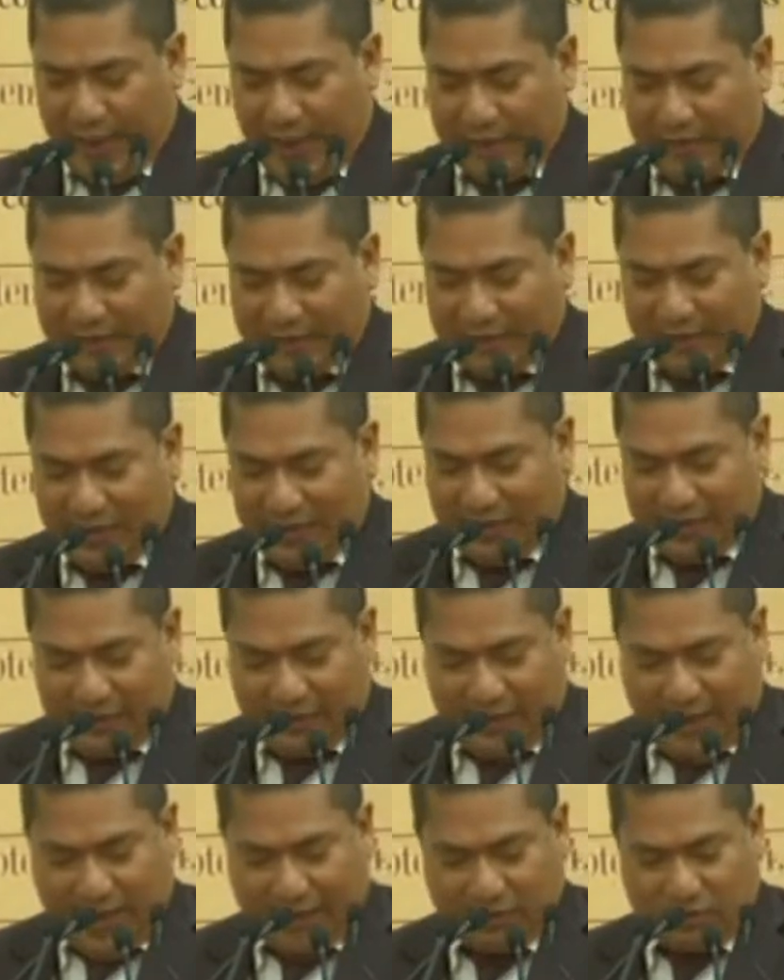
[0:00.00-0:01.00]
and
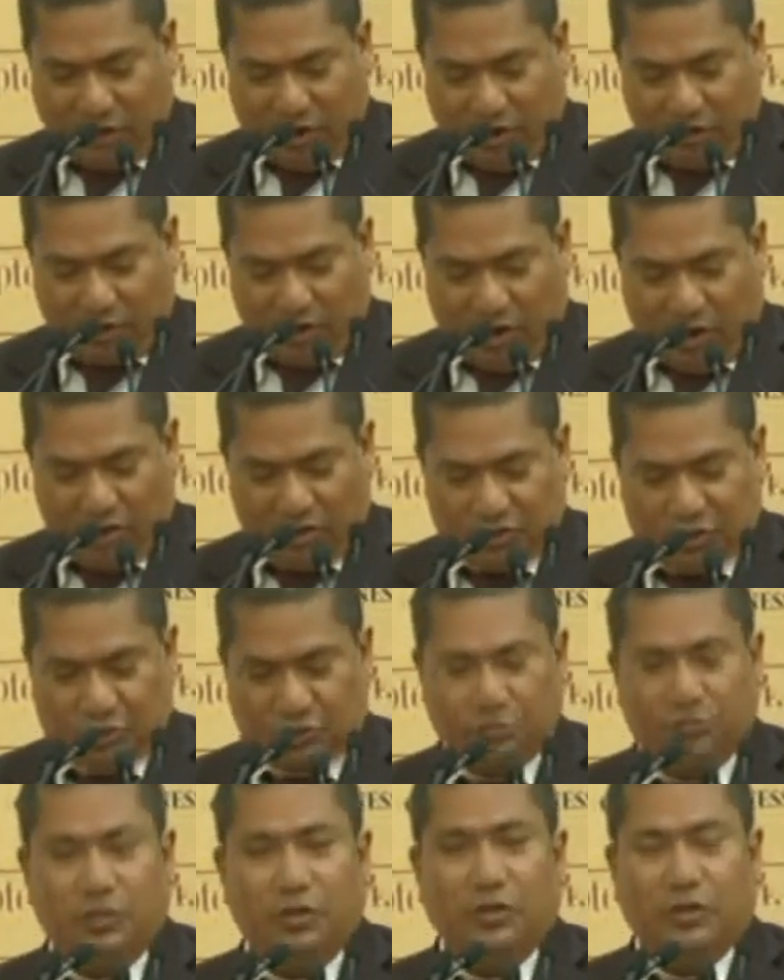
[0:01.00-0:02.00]
greed that got
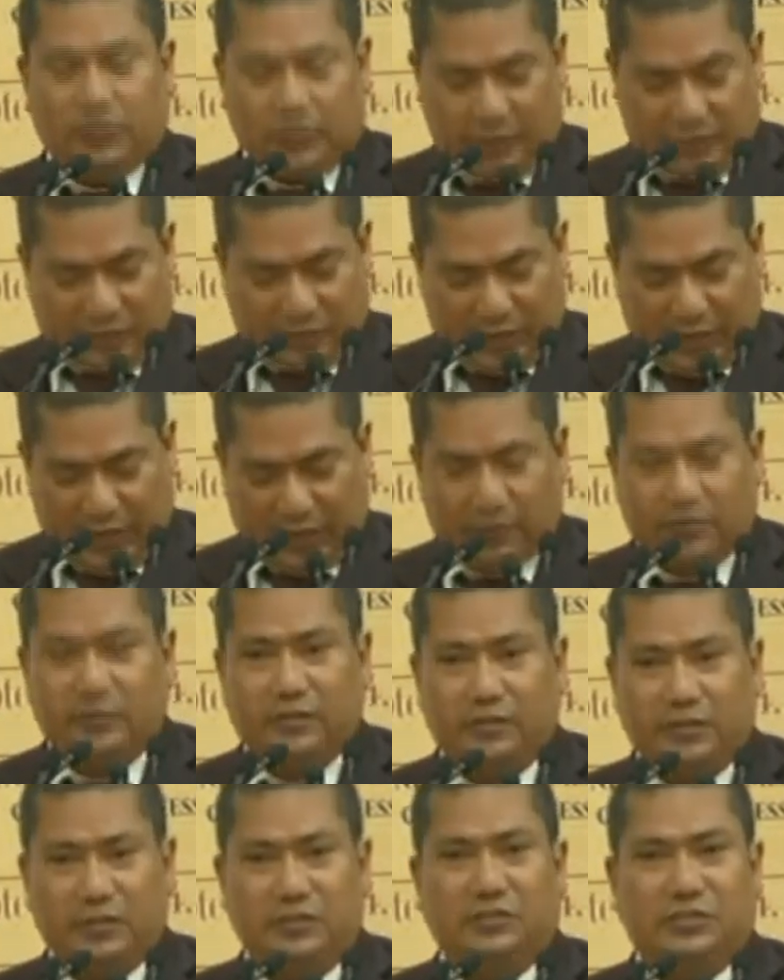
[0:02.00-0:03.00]
us to this
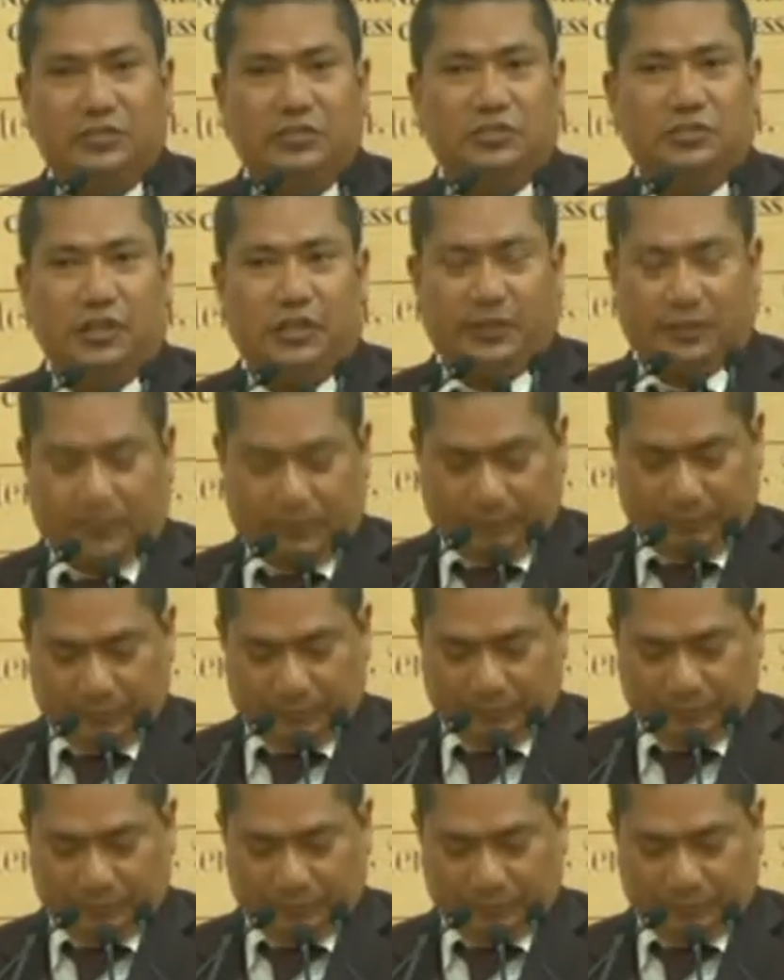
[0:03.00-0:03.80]
state.